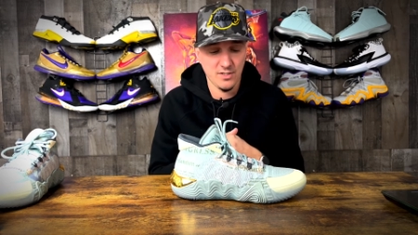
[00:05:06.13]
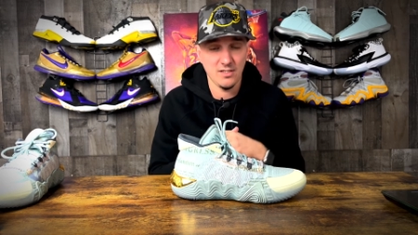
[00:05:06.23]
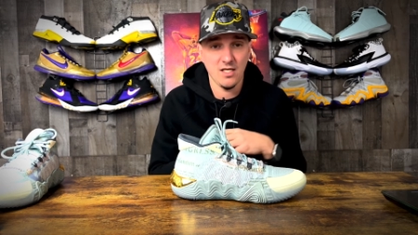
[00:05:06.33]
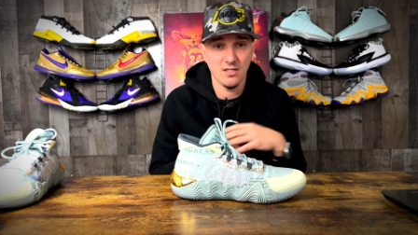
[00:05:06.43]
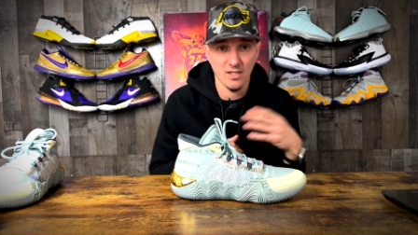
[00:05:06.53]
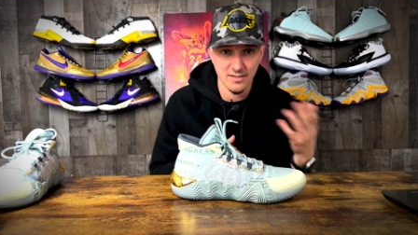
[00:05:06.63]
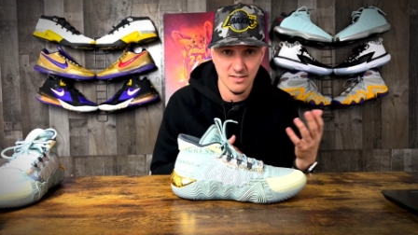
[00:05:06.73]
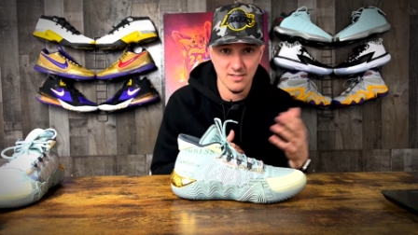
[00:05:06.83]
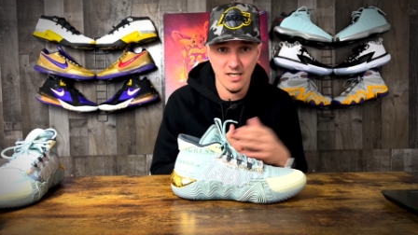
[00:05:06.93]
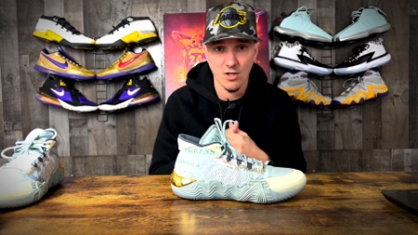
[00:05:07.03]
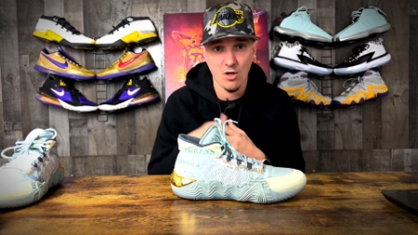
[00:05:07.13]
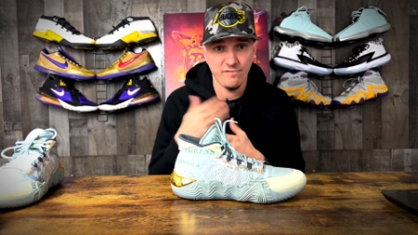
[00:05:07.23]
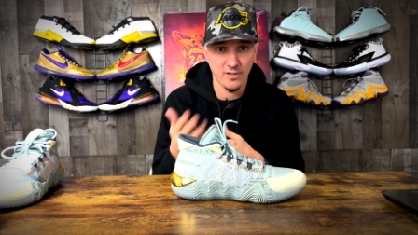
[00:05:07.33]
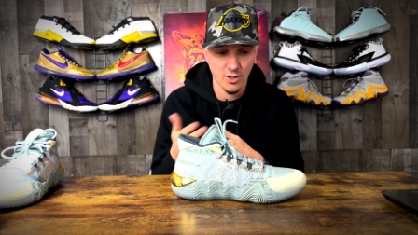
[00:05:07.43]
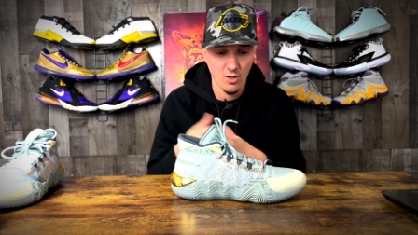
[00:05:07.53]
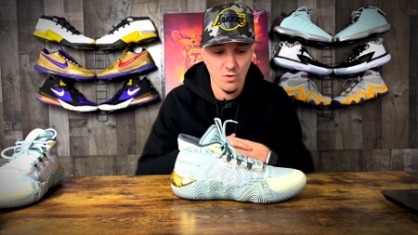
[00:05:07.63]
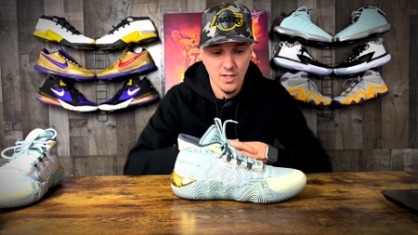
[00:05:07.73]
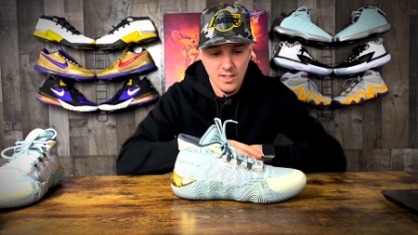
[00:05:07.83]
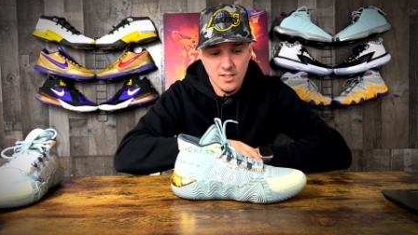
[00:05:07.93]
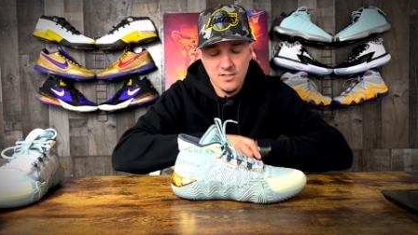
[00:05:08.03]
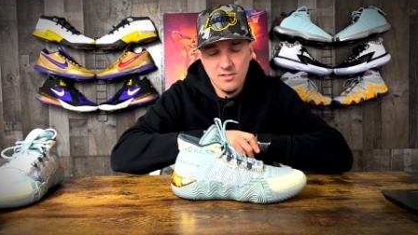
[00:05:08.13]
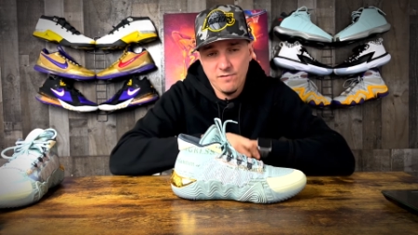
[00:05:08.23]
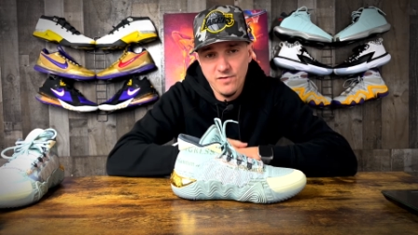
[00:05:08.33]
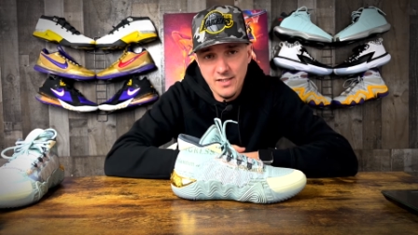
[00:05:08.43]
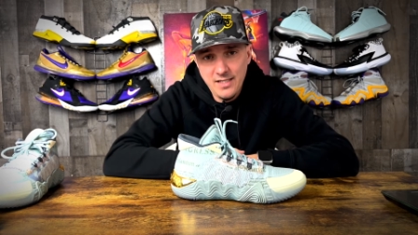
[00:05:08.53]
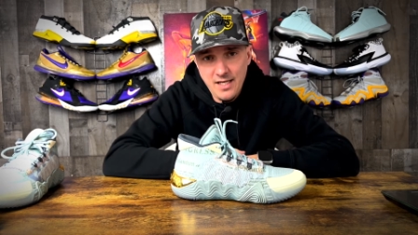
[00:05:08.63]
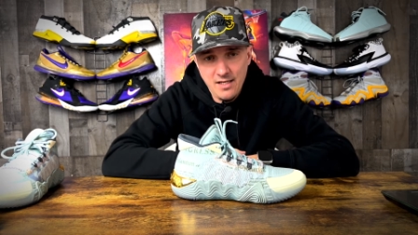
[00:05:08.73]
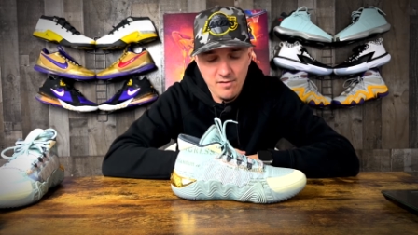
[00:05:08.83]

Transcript: He he likes to take off and go stuff like that.